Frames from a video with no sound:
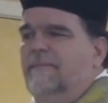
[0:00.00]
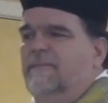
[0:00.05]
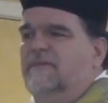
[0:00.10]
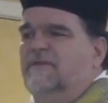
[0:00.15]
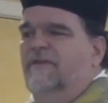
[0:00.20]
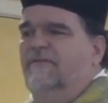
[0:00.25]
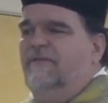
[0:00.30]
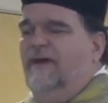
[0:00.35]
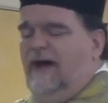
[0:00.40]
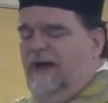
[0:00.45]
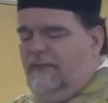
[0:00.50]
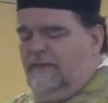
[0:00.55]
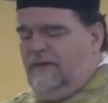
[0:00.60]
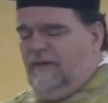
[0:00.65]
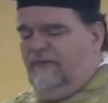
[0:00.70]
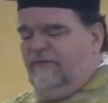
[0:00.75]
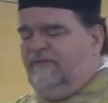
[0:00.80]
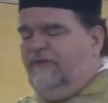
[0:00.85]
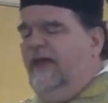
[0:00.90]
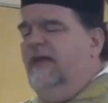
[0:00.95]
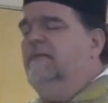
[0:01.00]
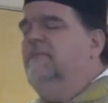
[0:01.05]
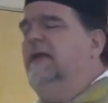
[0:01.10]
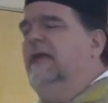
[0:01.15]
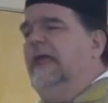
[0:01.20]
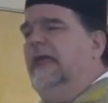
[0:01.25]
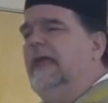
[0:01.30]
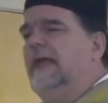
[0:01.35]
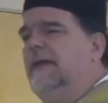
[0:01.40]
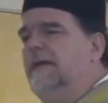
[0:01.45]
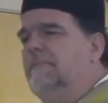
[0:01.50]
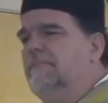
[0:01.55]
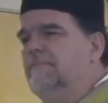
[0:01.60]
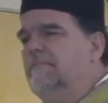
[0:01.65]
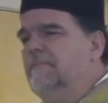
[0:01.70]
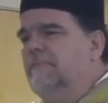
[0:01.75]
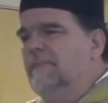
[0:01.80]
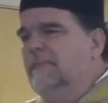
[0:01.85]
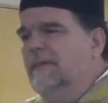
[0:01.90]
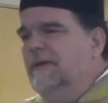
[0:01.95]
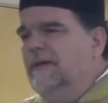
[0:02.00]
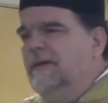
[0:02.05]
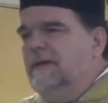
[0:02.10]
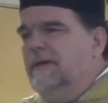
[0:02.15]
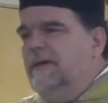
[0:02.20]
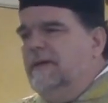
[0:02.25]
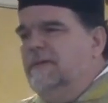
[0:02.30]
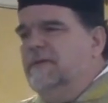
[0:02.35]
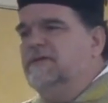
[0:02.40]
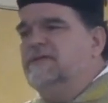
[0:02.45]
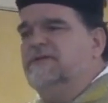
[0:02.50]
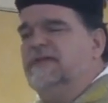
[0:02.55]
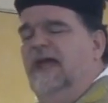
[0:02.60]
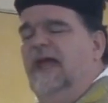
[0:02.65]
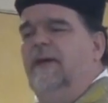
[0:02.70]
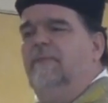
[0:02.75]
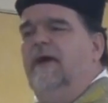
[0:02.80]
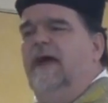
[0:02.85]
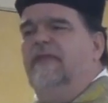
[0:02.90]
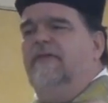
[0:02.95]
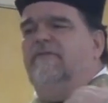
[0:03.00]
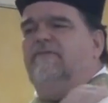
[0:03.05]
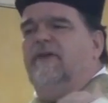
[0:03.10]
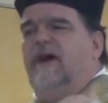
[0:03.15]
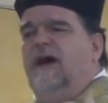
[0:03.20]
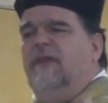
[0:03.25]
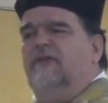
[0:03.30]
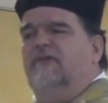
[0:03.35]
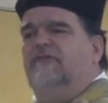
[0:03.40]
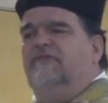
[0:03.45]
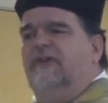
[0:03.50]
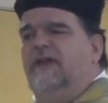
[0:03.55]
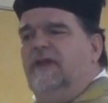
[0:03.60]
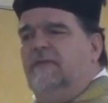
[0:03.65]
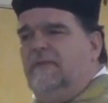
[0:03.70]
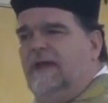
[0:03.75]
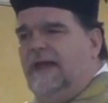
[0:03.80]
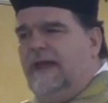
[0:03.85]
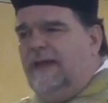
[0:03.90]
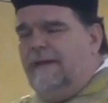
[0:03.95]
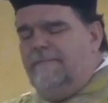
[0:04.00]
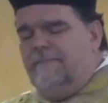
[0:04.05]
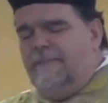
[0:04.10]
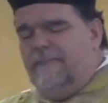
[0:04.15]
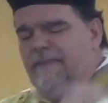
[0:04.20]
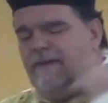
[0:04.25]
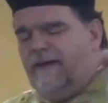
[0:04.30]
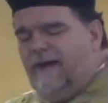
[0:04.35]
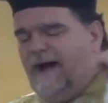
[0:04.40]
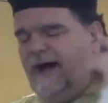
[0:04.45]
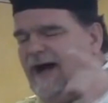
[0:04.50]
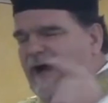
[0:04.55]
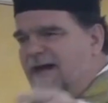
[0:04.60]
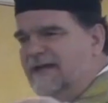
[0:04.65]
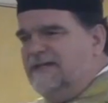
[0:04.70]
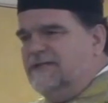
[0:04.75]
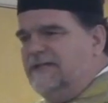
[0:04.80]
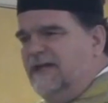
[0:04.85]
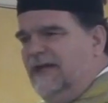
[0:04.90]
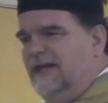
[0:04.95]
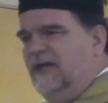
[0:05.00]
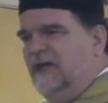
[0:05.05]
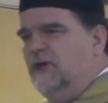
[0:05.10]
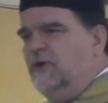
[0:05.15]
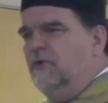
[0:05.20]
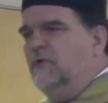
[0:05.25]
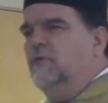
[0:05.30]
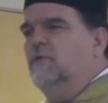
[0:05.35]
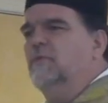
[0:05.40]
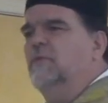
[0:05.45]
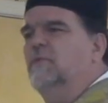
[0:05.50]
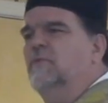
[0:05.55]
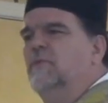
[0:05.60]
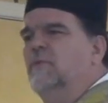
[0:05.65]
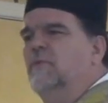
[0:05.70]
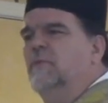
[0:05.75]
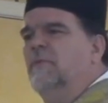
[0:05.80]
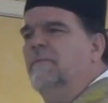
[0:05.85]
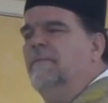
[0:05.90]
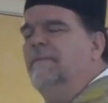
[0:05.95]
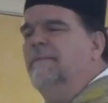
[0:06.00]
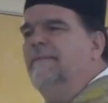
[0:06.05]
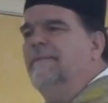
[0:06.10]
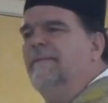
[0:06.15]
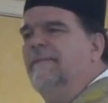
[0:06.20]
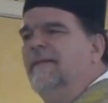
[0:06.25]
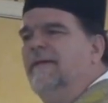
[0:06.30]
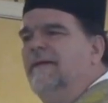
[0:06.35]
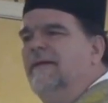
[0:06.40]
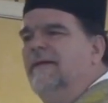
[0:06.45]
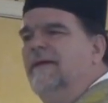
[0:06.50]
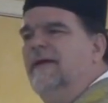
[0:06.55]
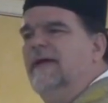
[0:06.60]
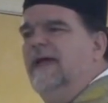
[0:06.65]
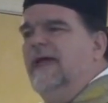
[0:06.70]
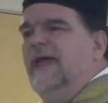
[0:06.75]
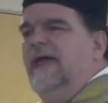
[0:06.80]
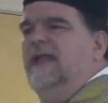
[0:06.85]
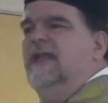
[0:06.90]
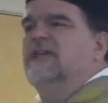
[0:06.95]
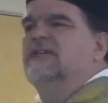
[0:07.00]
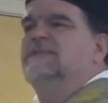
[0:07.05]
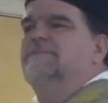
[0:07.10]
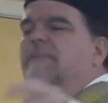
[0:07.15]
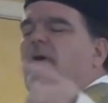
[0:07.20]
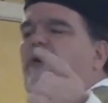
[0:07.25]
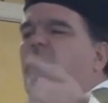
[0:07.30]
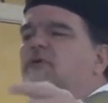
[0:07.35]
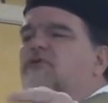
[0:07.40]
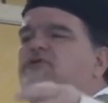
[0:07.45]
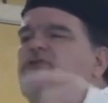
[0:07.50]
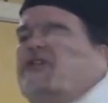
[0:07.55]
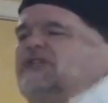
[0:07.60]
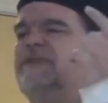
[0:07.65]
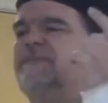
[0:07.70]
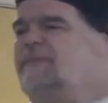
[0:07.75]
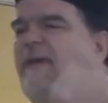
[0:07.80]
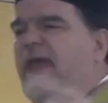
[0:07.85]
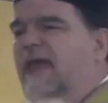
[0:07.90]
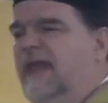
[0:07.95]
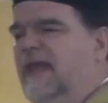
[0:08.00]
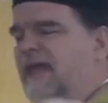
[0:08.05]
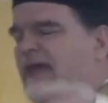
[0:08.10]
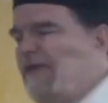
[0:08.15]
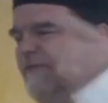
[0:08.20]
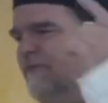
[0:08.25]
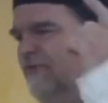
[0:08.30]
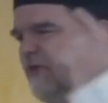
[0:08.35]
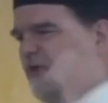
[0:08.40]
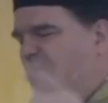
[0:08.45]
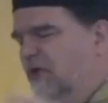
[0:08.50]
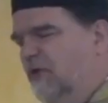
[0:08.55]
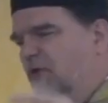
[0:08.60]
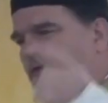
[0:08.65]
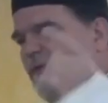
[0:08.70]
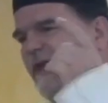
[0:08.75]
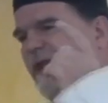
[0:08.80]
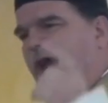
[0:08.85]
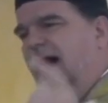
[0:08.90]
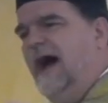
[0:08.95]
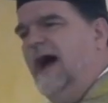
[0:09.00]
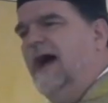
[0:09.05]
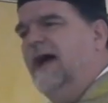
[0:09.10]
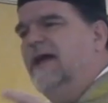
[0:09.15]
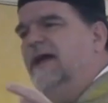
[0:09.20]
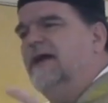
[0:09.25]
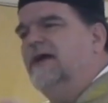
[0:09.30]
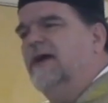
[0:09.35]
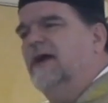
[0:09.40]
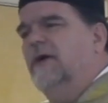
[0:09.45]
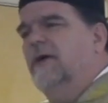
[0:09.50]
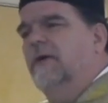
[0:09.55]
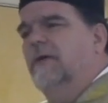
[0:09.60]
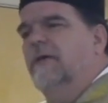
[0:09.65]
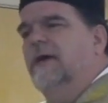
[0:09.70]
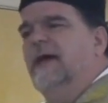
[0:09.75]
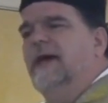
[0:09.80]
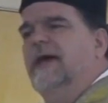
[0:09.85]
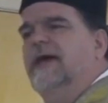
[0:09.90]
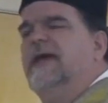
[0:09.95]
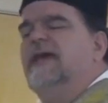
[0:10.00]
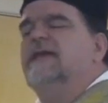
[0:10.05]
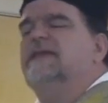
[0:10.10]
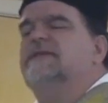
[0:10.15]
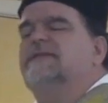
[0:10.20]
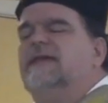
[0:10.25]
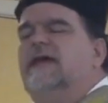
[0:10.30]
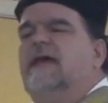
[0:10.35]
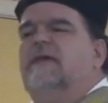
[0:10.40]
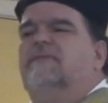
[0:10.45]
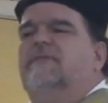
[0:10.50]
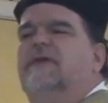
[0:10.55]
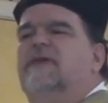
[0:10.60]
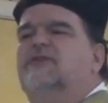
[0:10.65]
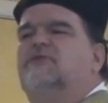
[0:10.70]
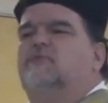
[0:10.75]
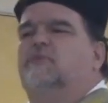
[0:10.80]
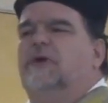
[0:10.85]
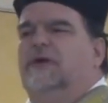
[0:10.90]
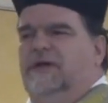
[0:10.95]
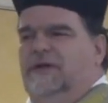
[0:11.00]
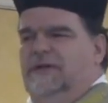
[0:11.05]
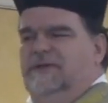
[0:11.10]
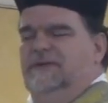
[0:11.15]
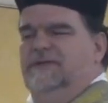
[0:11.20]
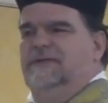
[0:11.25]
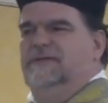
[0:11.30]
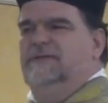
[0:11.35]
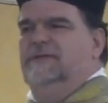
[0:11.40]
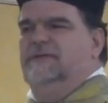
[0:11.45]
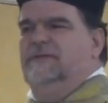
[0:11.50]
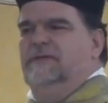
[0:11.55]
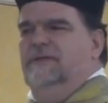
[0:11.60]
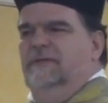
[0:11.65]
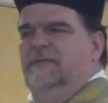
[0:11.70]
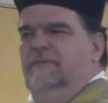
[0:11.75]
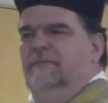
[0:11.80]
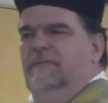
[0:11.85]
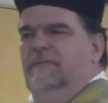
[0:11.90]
As the Father hath sent me, in the same way the Father hath sent me, I send you. It is most expedient for you that I go. He said these words,